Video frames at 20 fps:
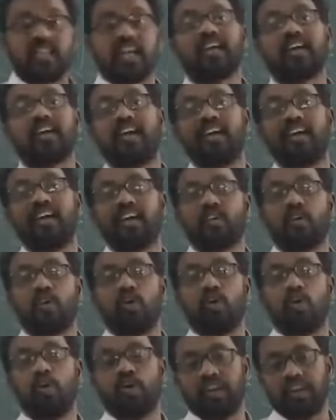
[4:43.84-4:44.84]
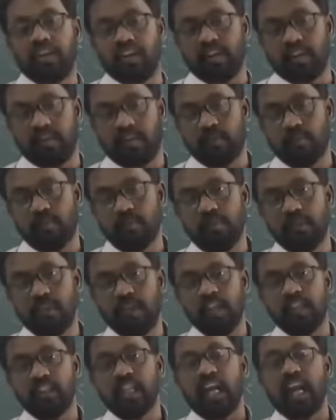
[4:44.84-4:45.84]
circular cone here.
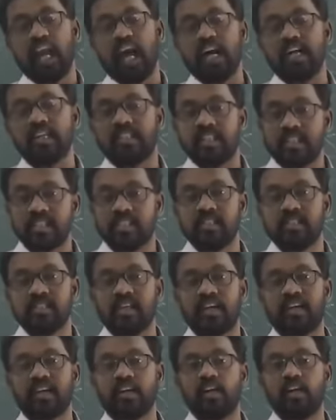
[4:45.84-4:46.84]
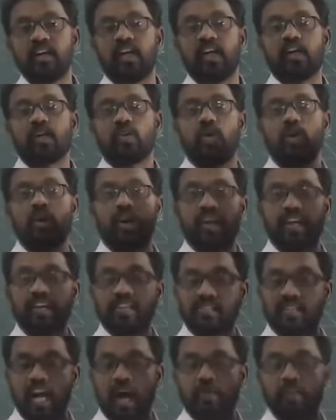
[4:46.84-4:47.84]
The largest circular cone
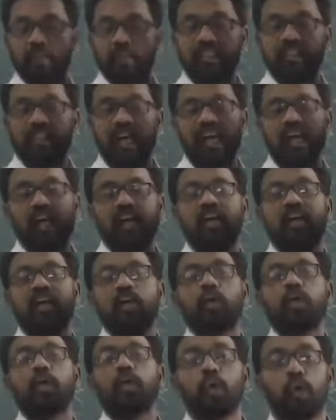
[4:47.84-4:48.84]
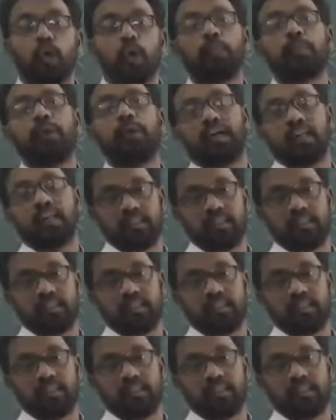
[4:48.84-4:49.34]
inscribed in the cube.